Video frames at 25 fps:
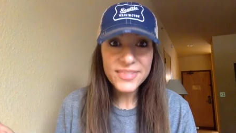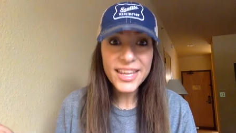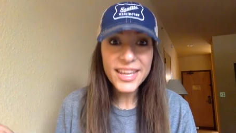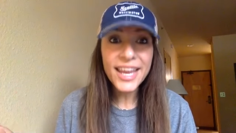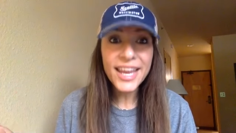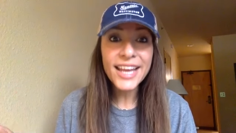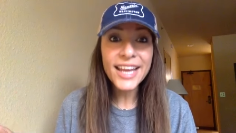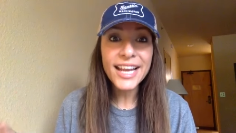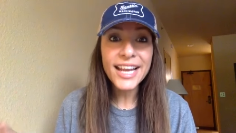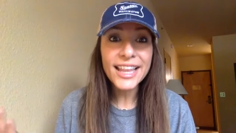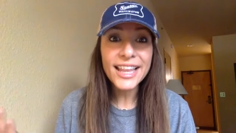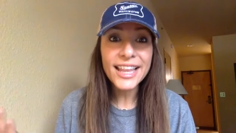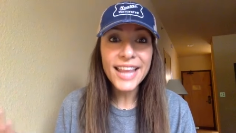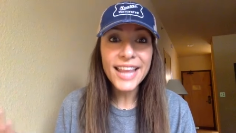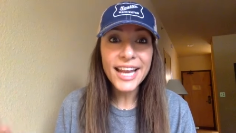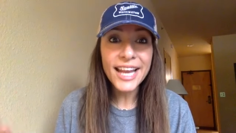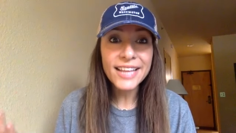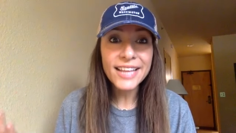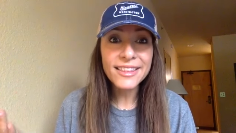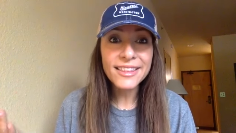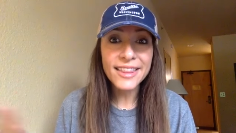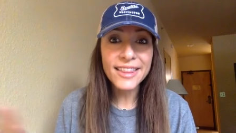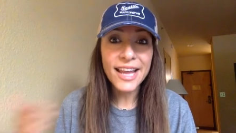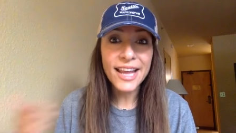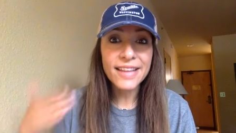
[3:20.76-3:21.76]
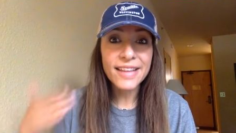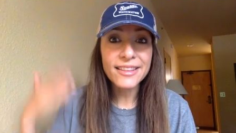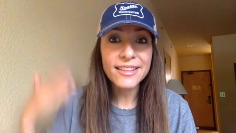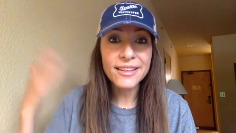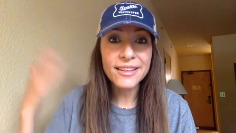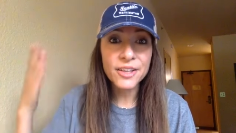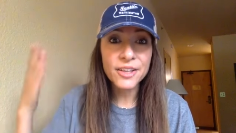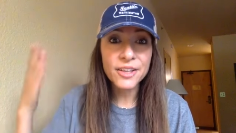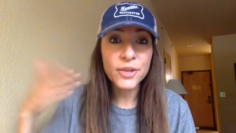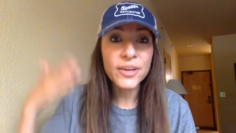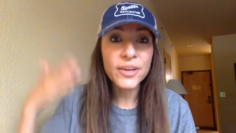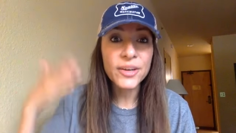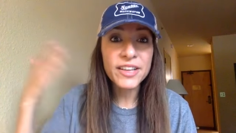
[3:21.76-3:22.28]
And I like that,
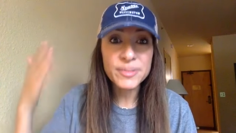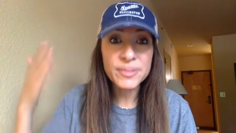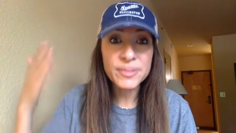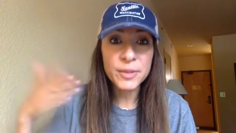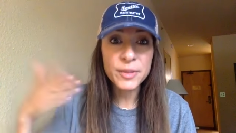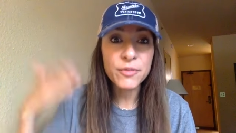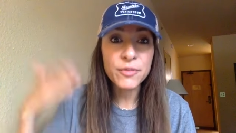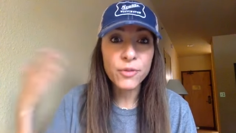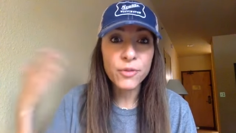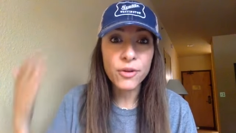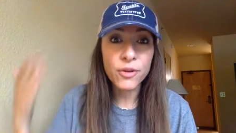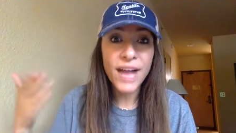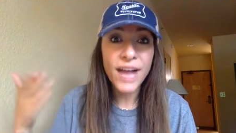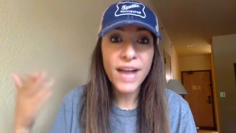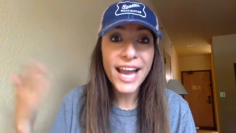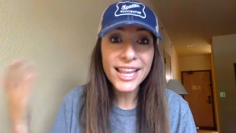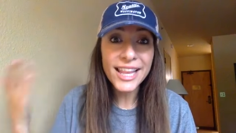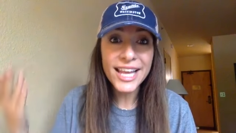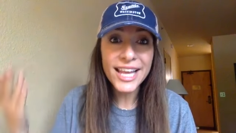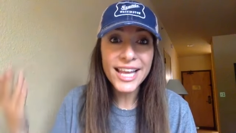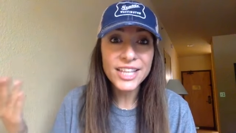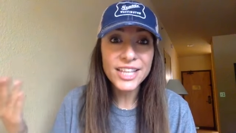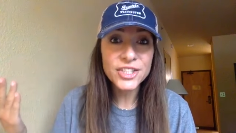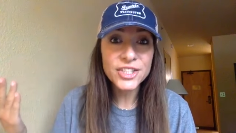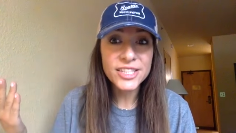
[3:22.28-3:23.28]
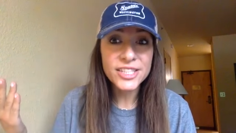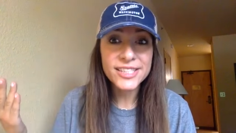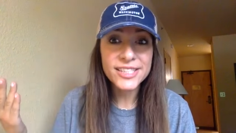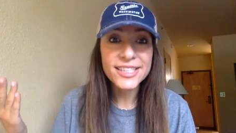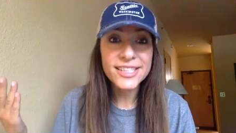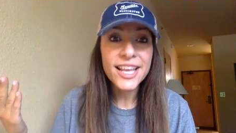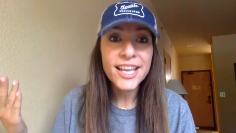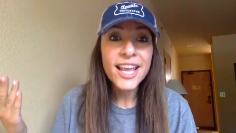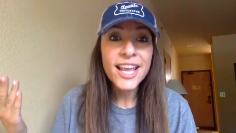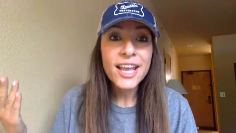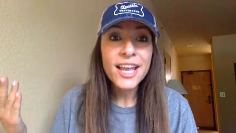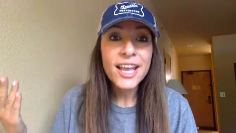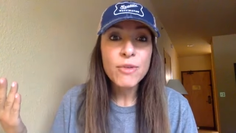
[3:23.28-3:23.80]
you know, it gives me full eyelashes.